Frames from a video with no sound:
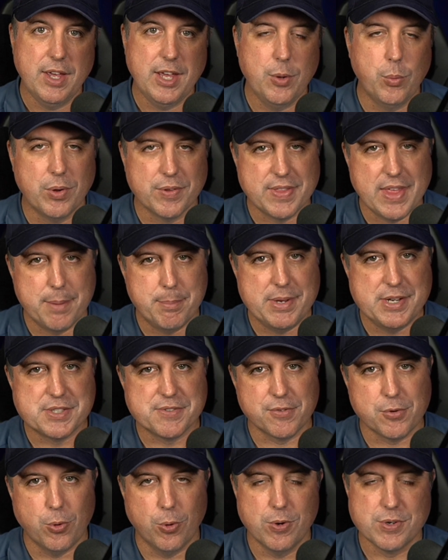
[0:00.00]
And what that means,
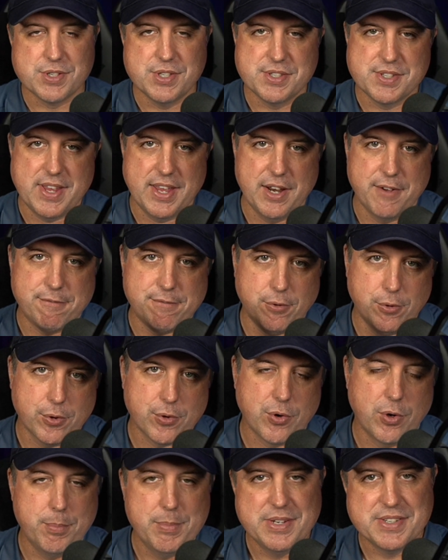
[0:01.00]
of course, is that a
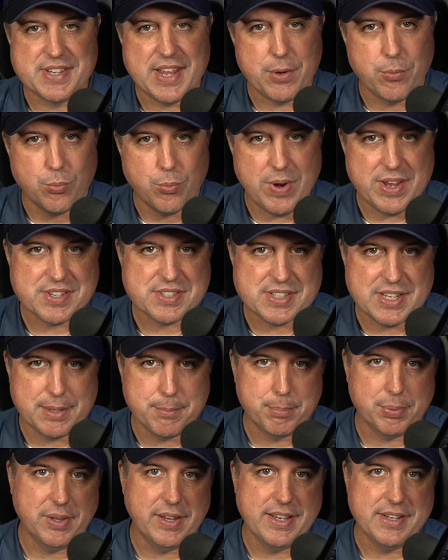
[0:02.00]
fulcrum is a resting
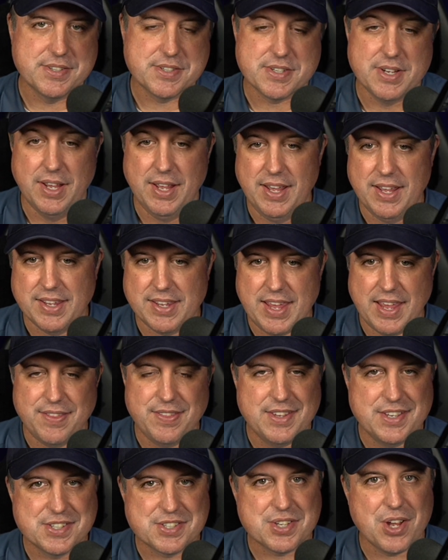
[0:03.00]
place. Can
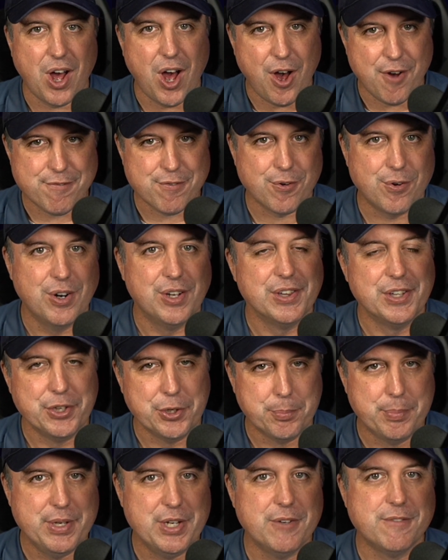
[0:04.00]
this offer a little
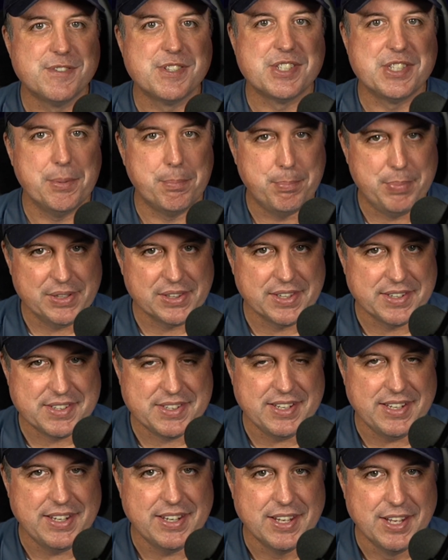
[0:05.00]
bit of
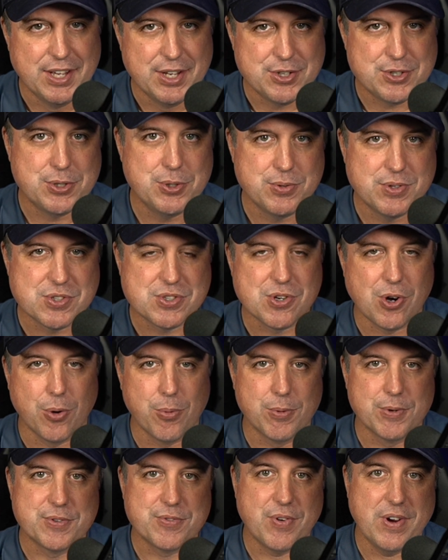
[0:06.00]
stability to the Star
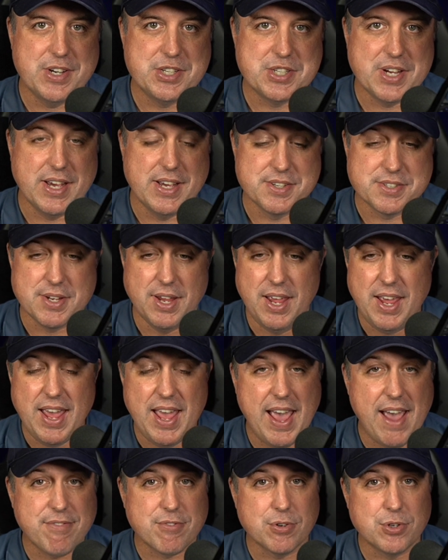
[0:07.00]
Wars franchise?
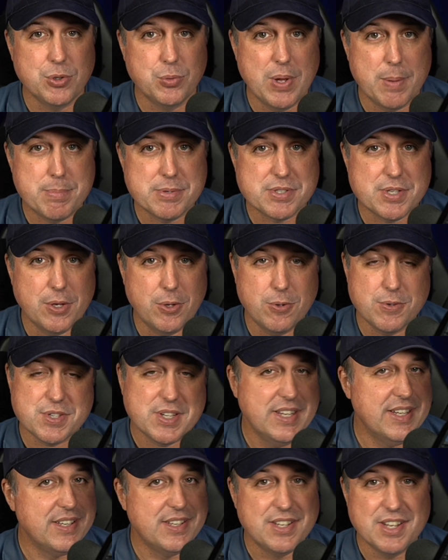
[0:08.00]
After two episodes,
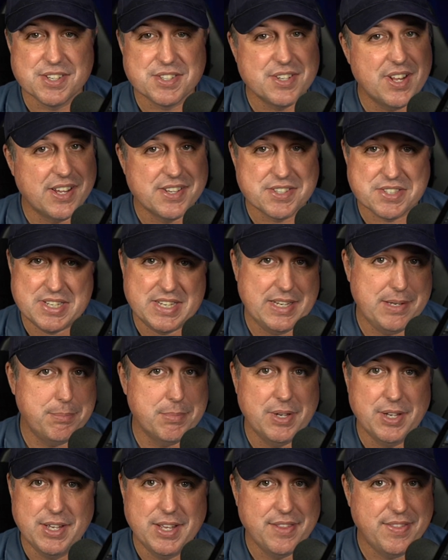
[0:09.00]
it does not seem
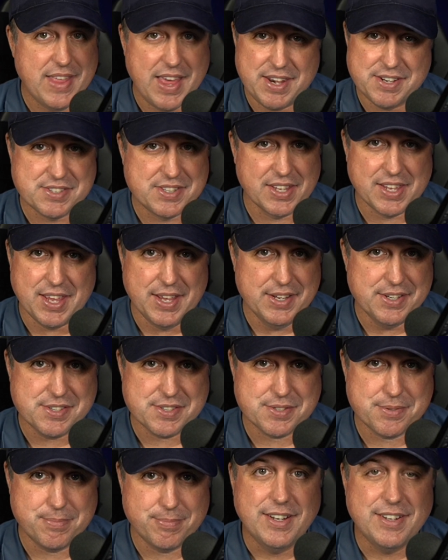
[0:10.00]
that is the
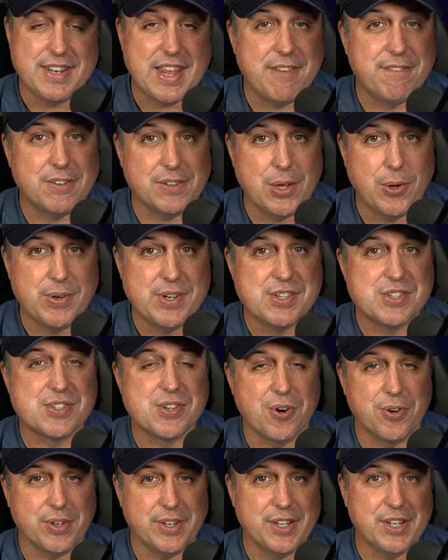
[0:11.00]
case. Dave Filoni's
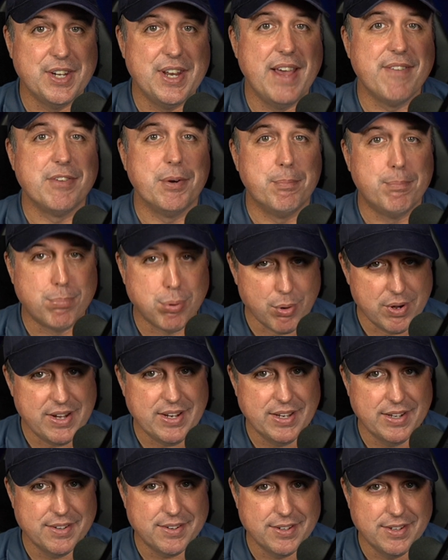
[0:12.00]
certainly going to have to bring
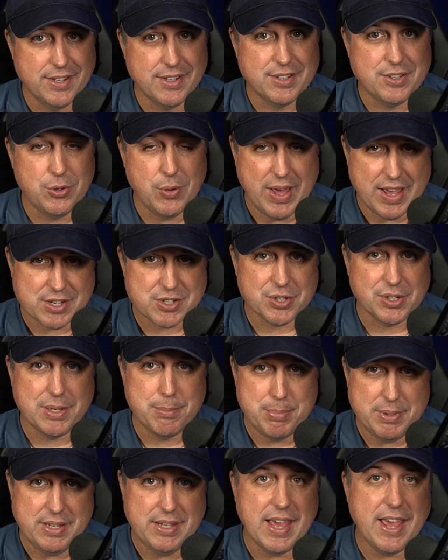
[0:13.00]
it to actually
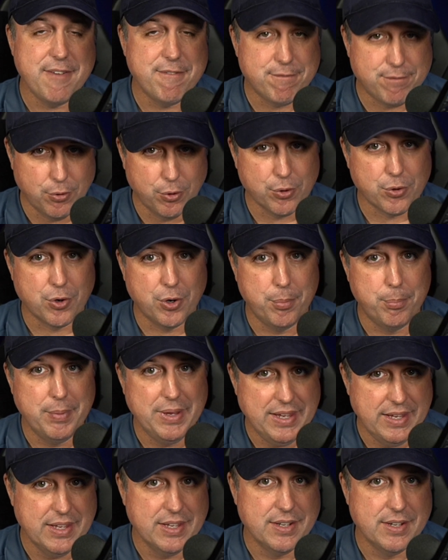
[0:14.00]
be a fulcrum
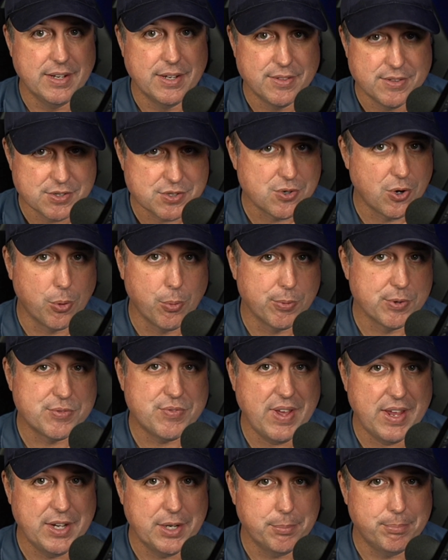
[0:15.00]
in the Star Wars
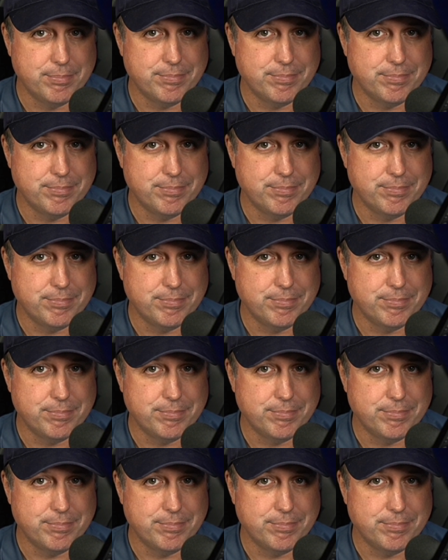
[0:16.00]
fandom.